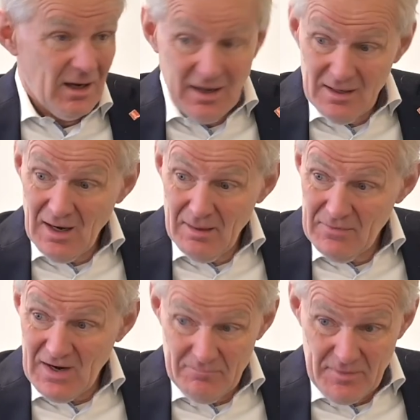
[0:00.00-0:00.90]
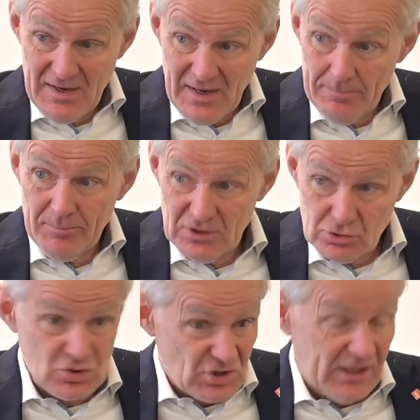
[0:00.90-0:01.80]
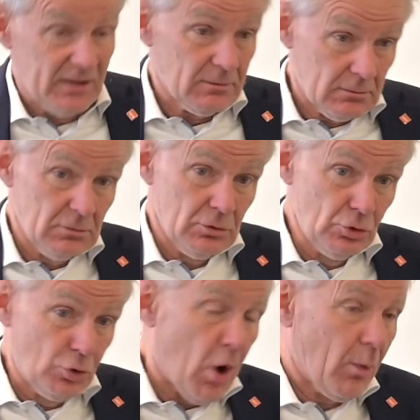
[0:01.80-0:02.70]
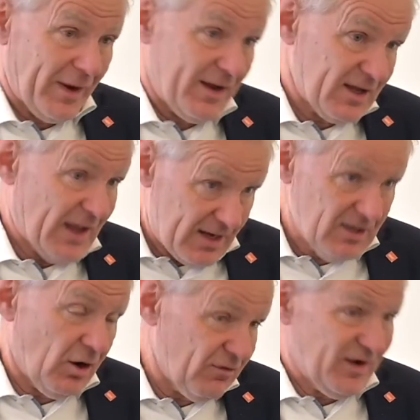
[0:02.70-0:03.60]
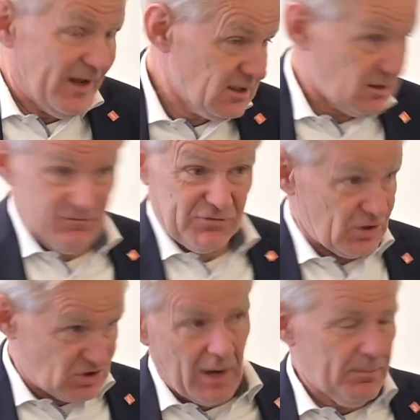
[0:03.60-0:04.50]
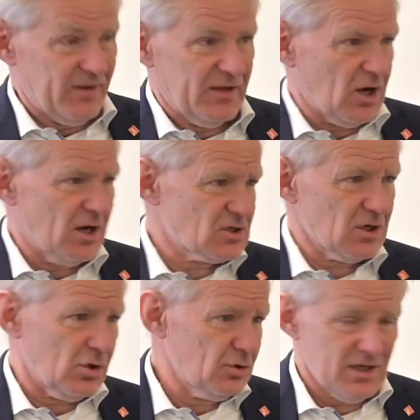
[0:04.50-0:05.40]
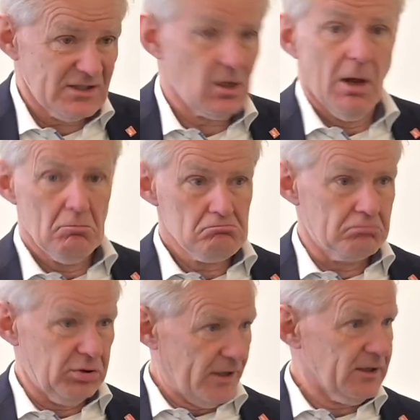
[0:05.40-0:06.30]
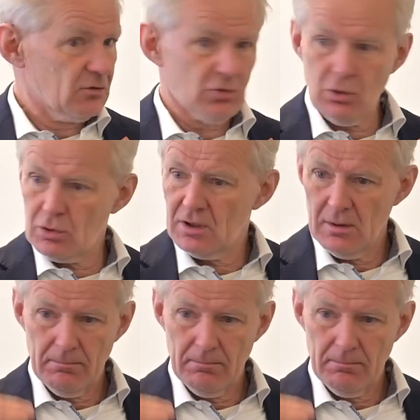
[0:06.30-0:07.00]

I've been happy to see Norway again of late, for example, in the Gaza context, playing a role,